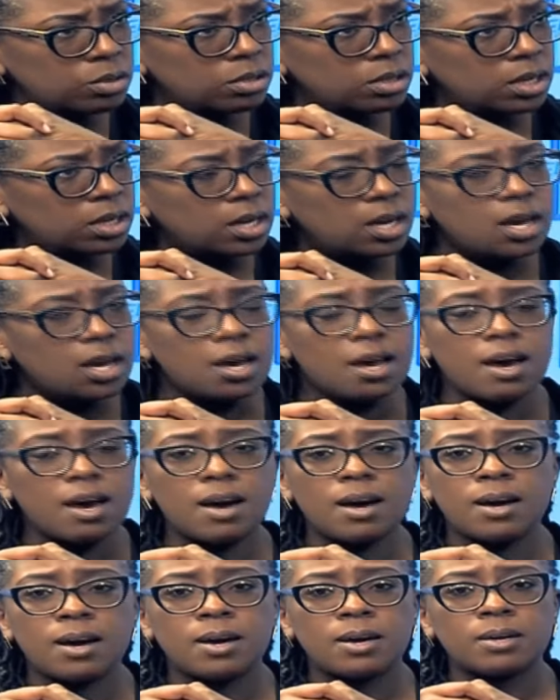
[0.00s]
Yeah.
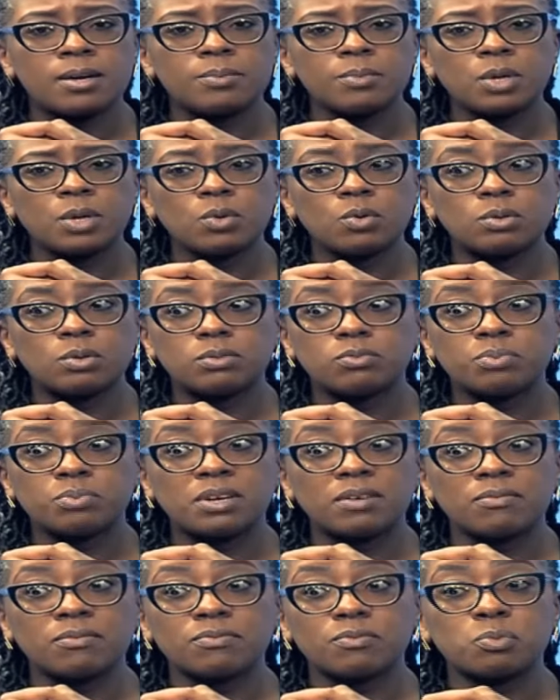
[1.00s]
Um, you know,
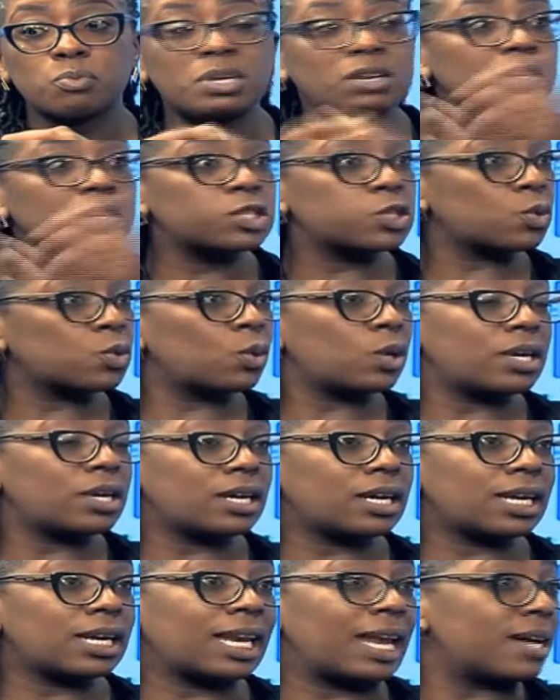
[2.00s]
we, we saw
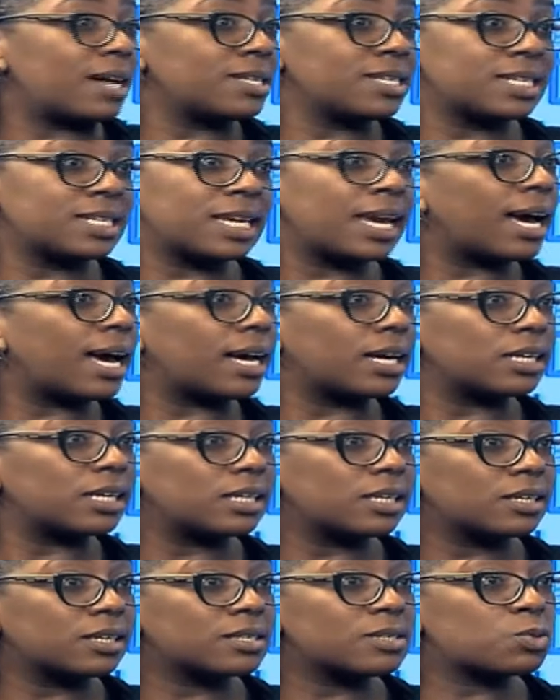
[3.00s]
last year,
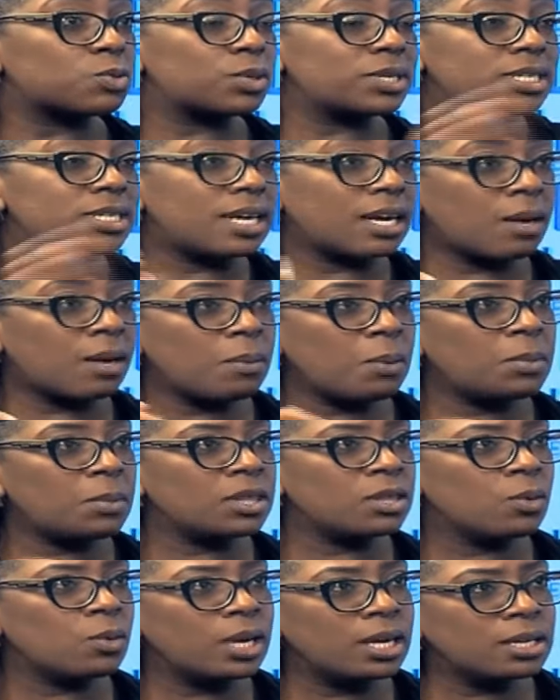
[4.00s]
Twitter. I can remember
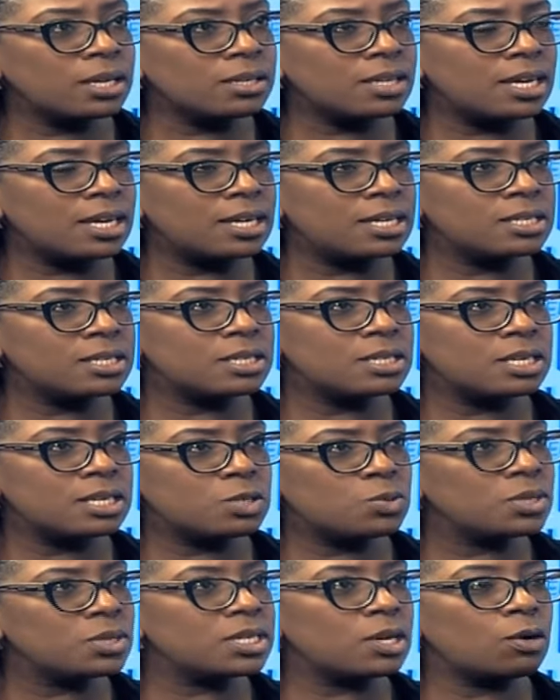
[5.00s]
the way uh, the
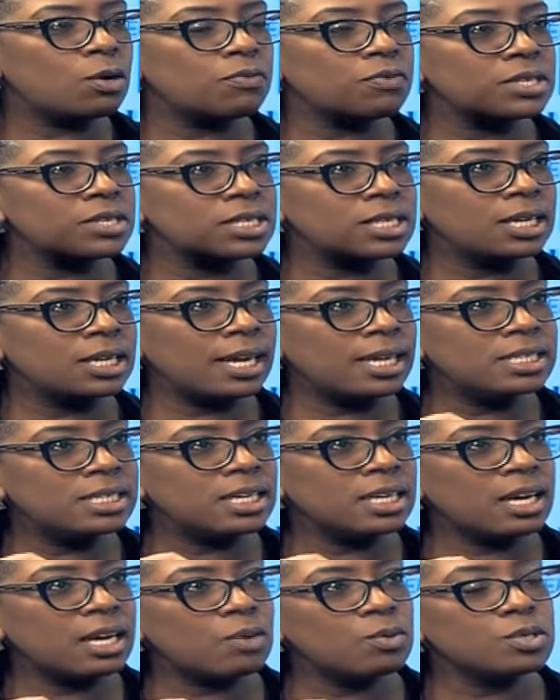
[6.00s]
Twitter office in
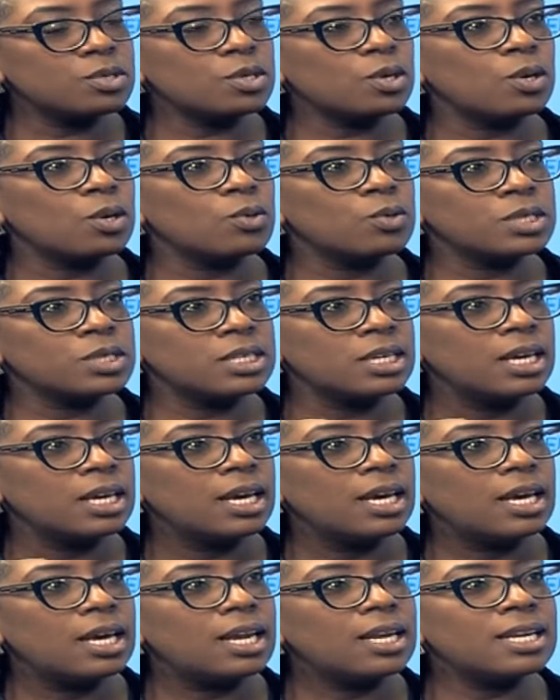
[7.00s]
Nigeria was closed
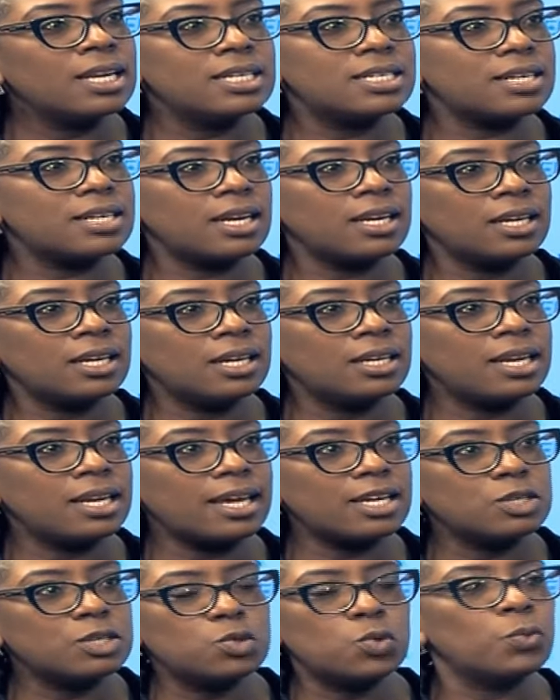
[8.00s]
literally
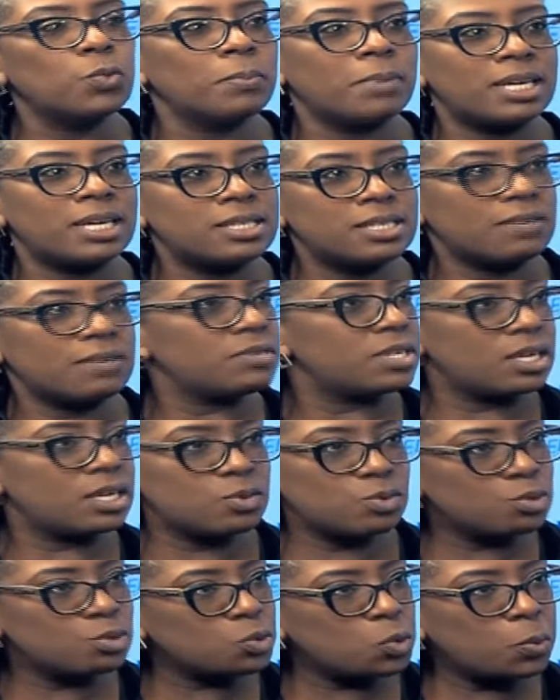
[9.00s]
like two months after it
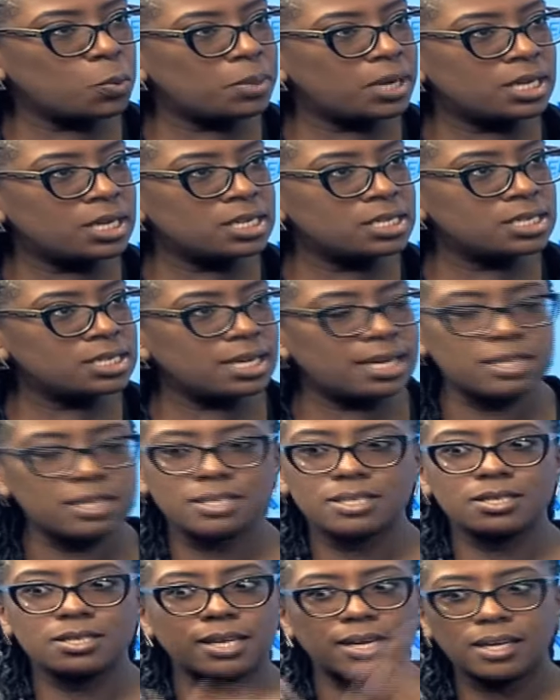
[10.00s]
was opened.
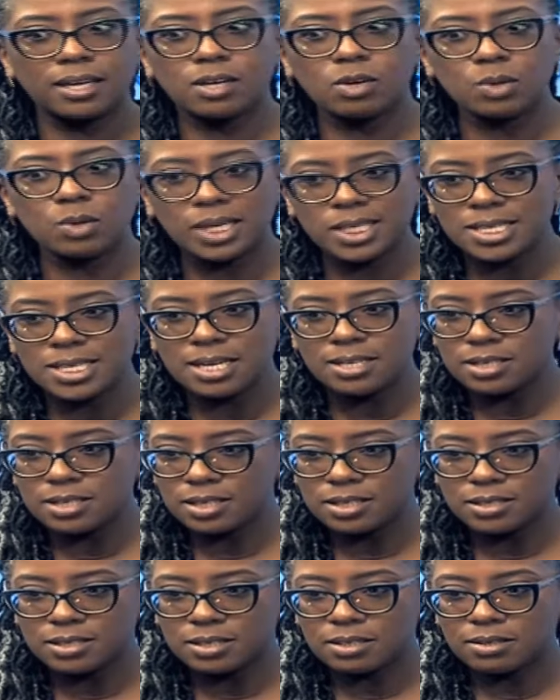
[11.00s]
And like, you're
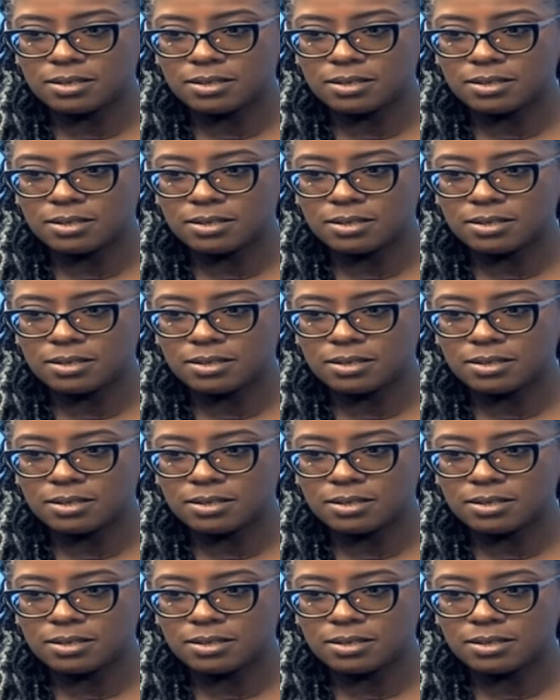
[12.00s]
excited